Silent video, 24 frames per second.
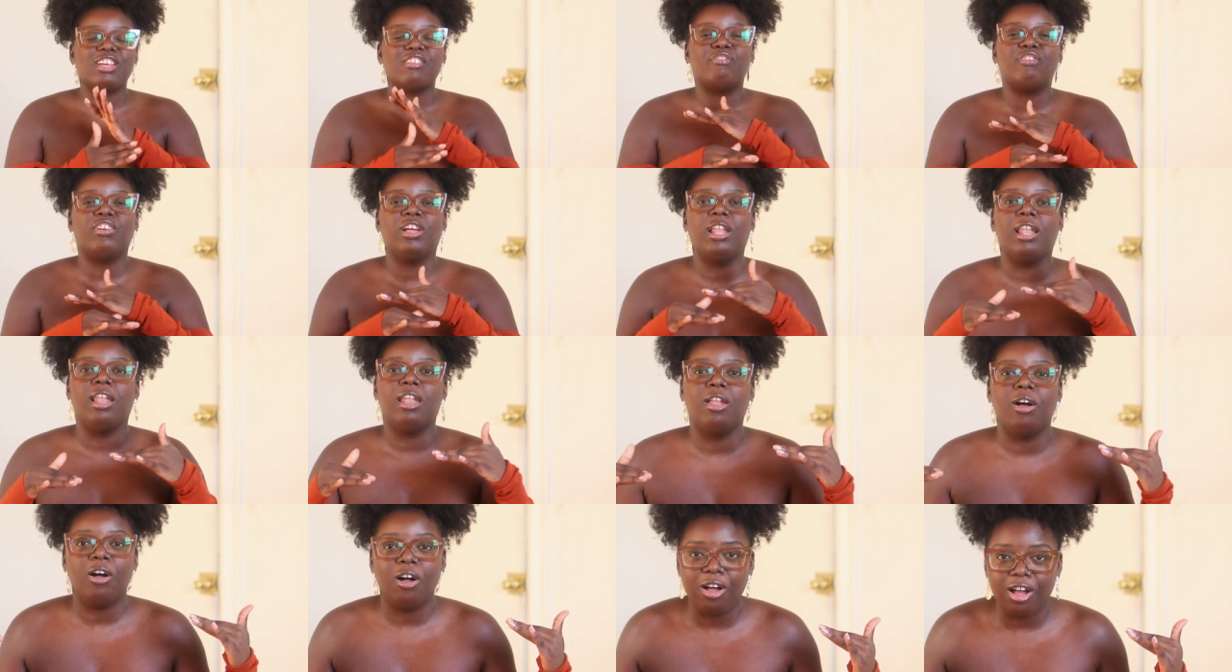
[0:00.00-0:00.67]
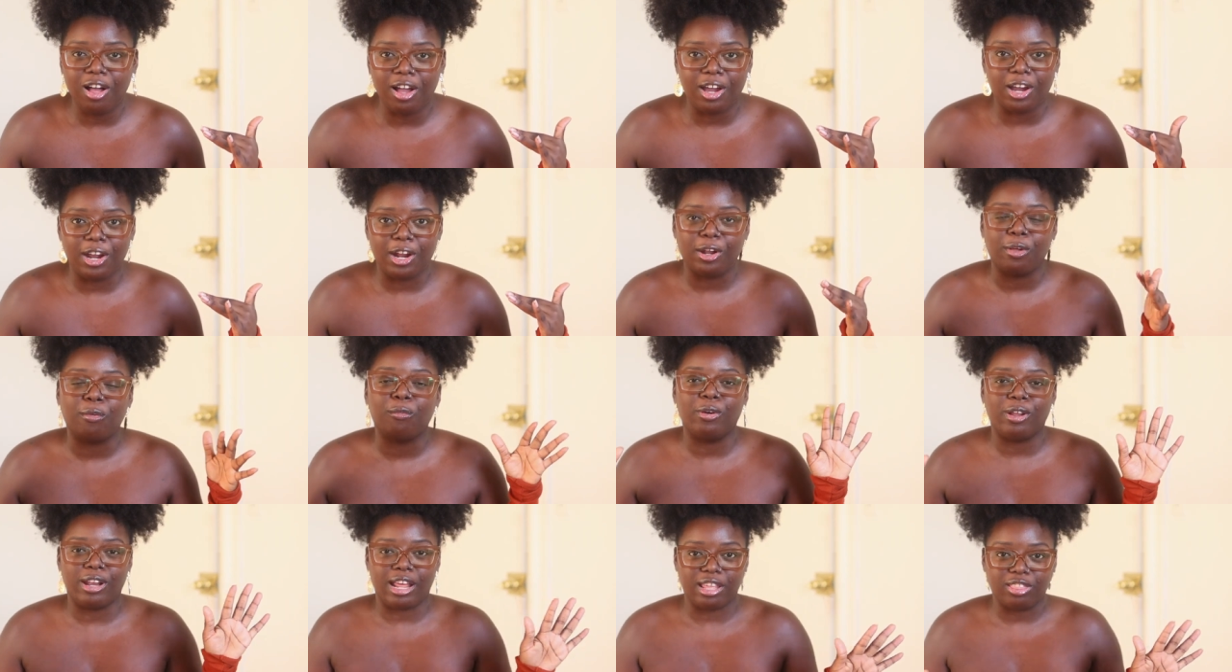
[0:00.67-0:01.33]
was
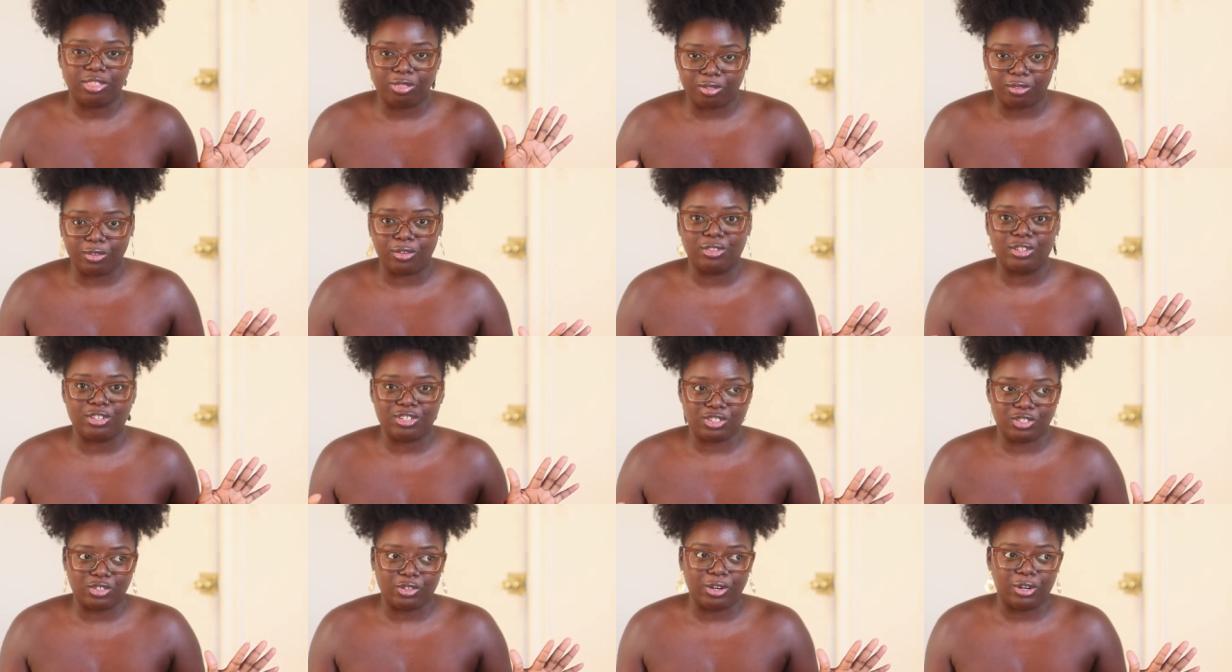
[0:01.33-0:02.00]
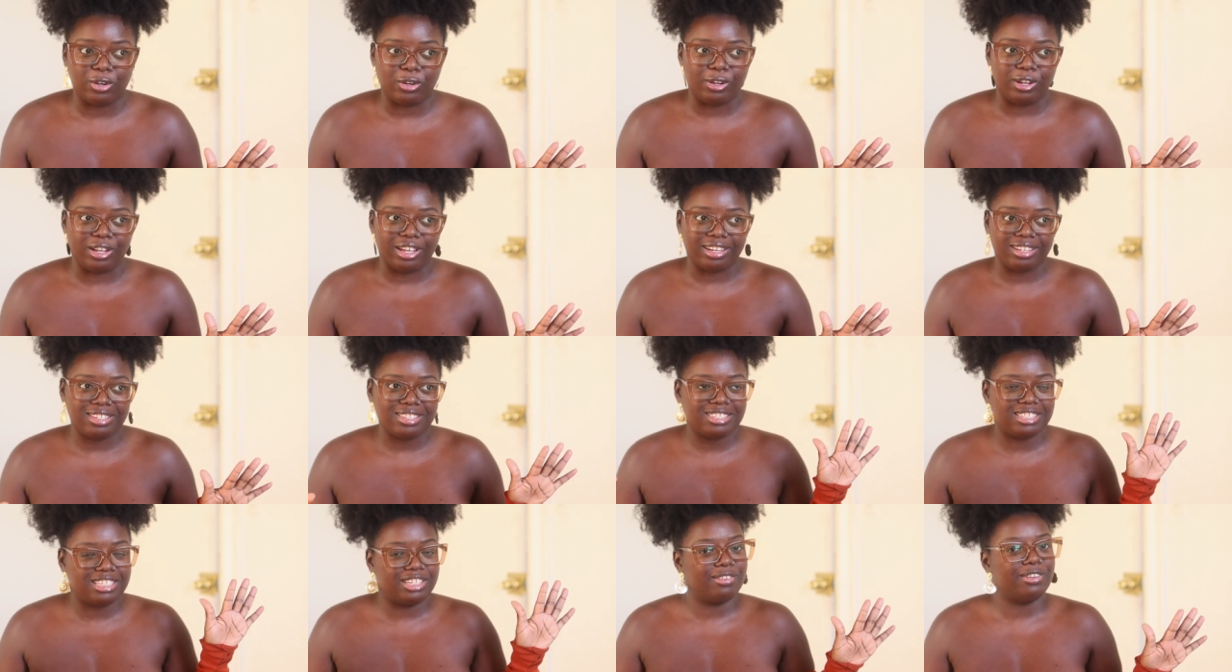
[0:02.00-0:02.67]
floored when I threw this joint on.
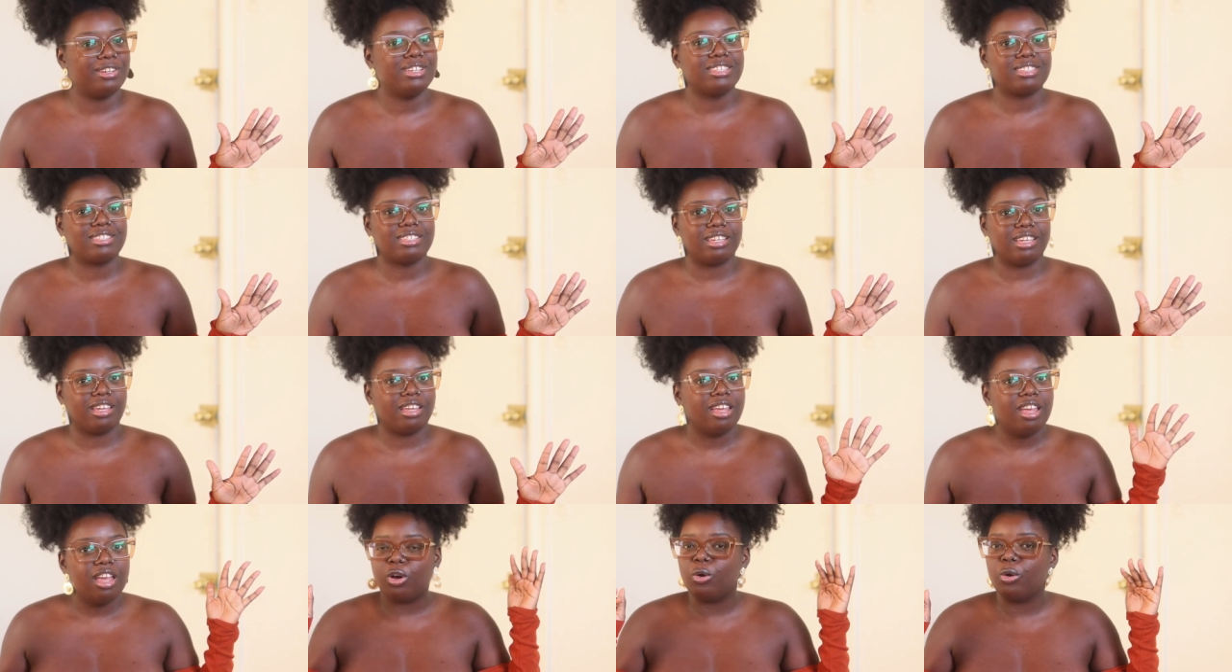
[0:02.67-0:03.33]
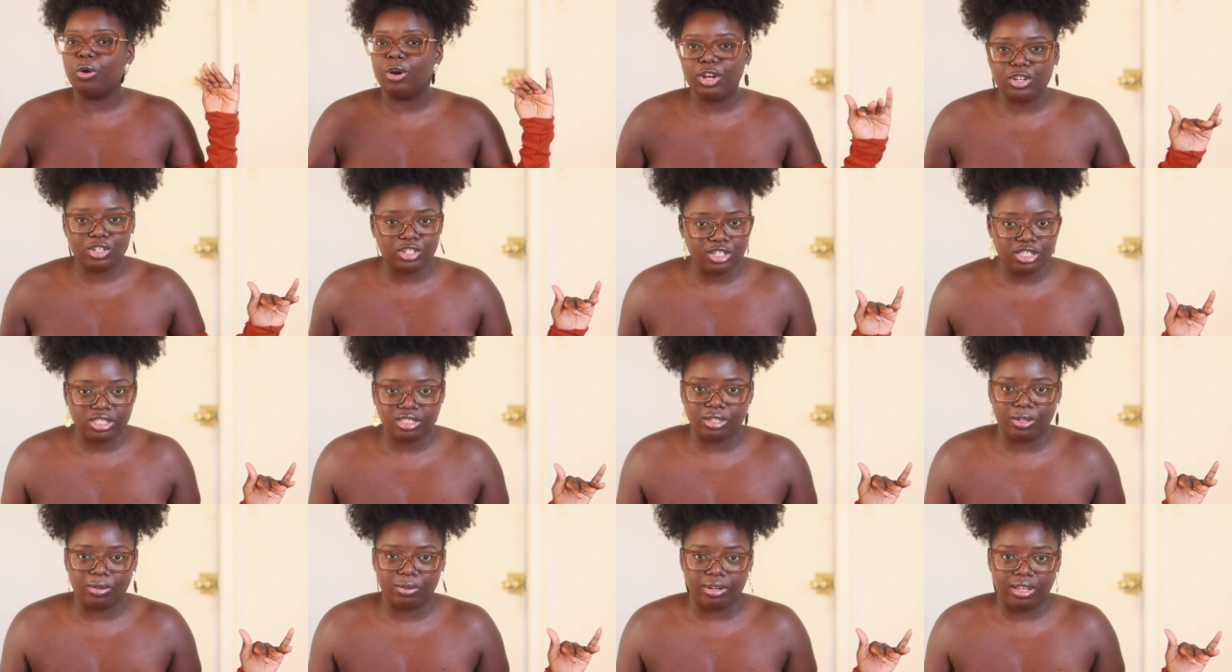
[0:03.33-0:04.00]
Seriously,
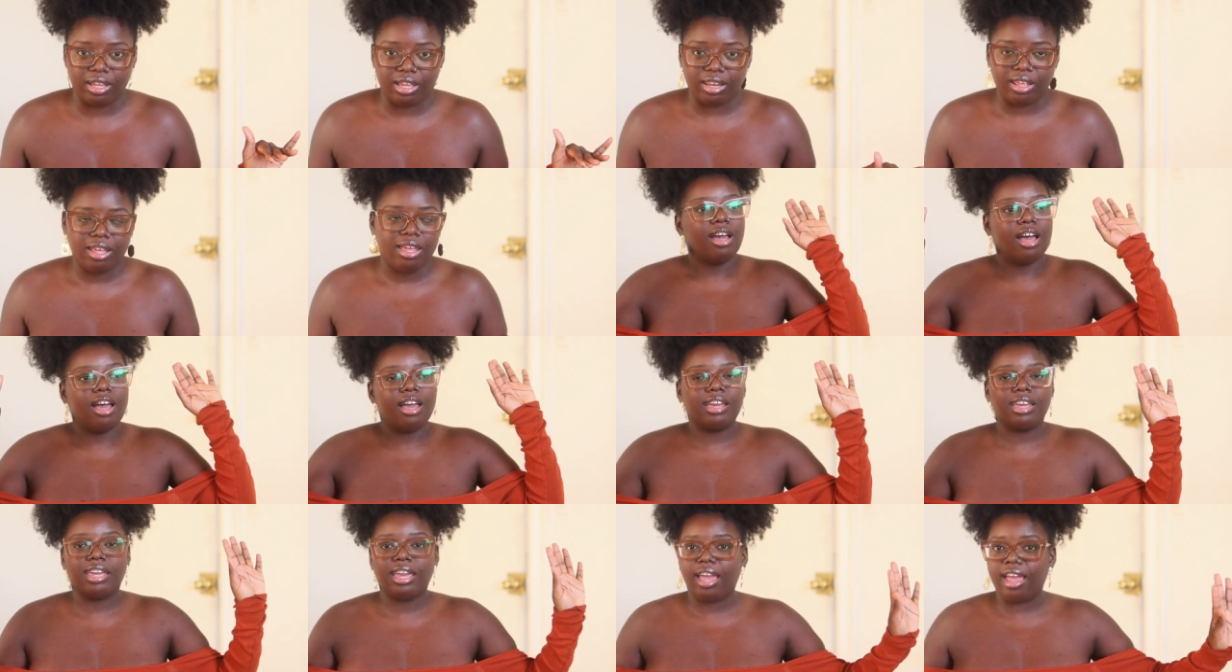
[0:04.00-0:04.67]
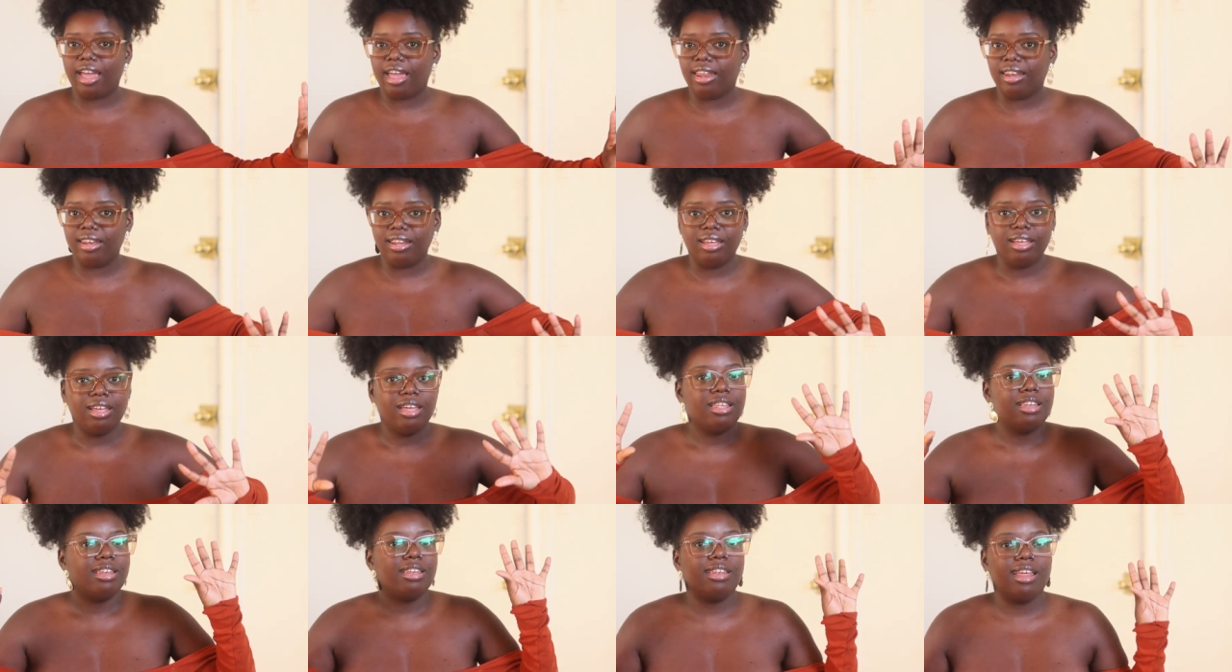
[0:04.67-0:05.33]
gorgeous unit. Again,
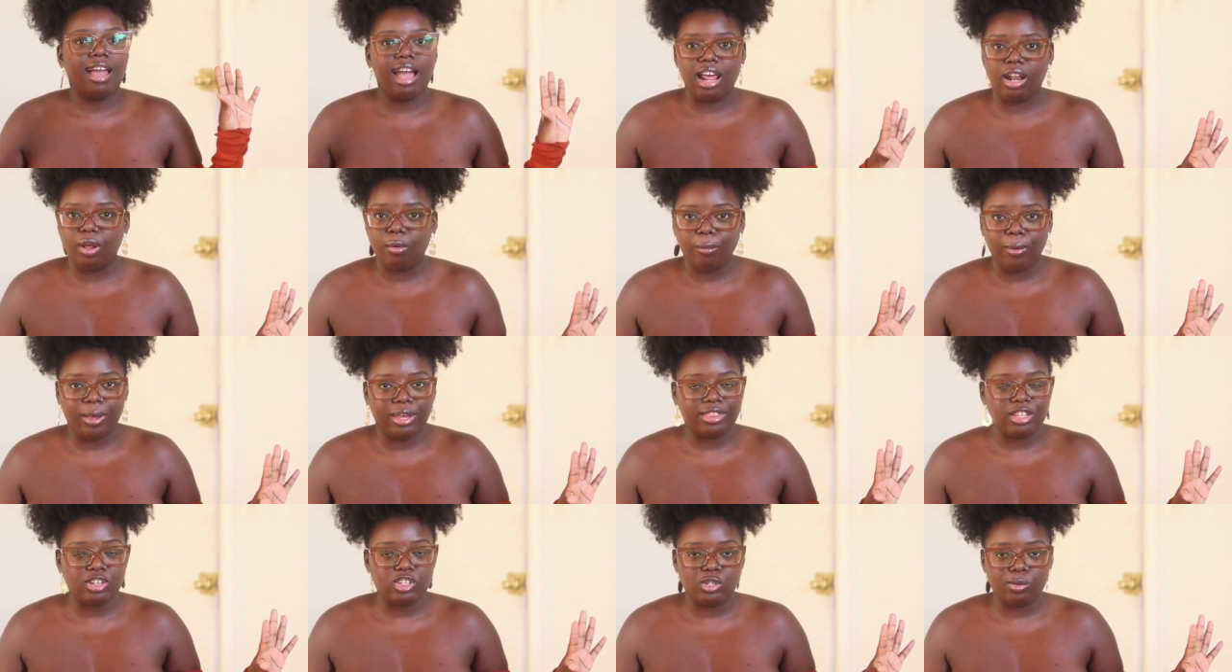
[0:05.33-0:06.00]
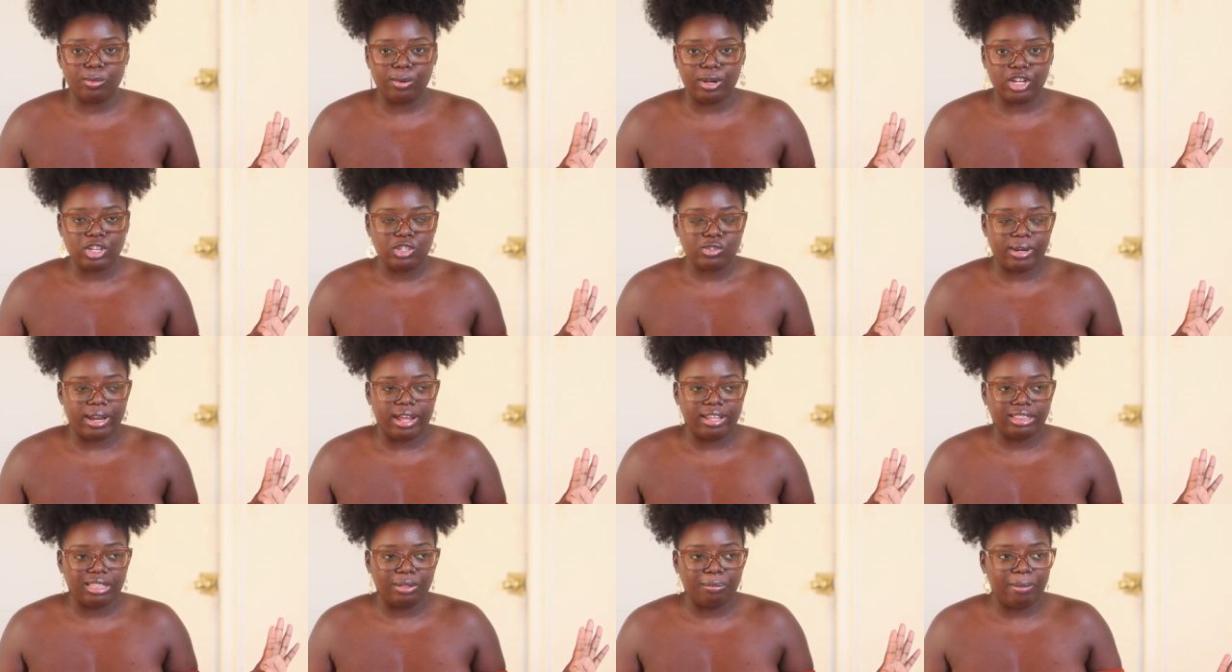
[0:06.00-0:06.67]
not a wig that you wear straight
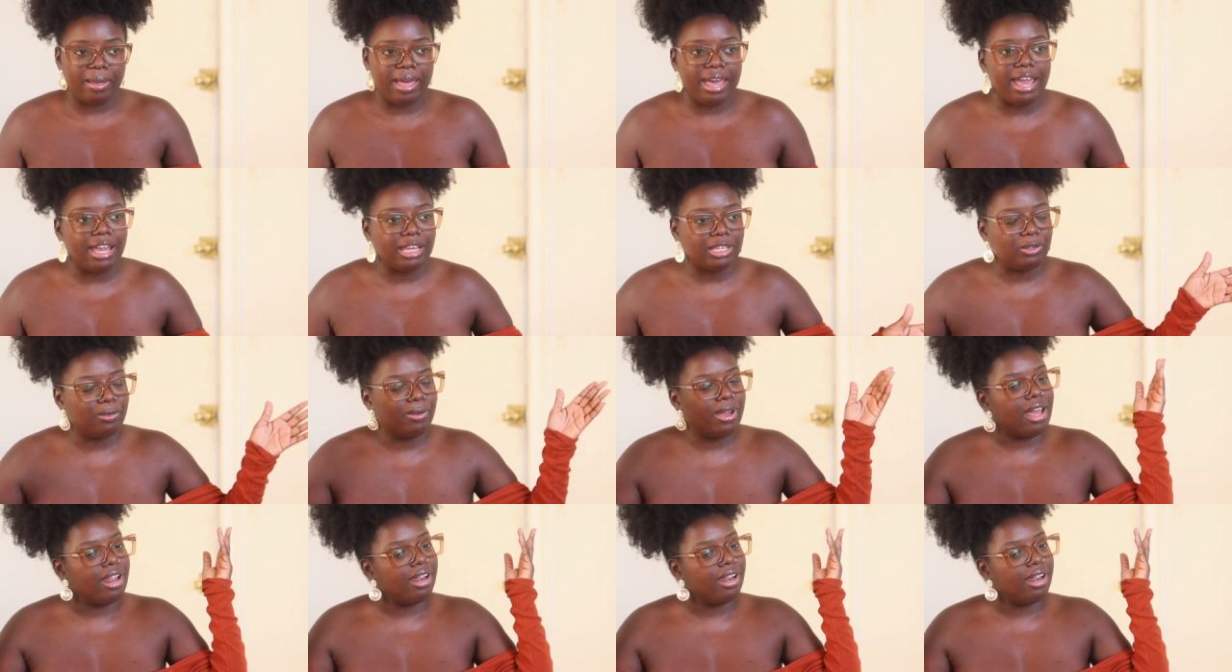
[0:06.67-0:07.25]
out the pack.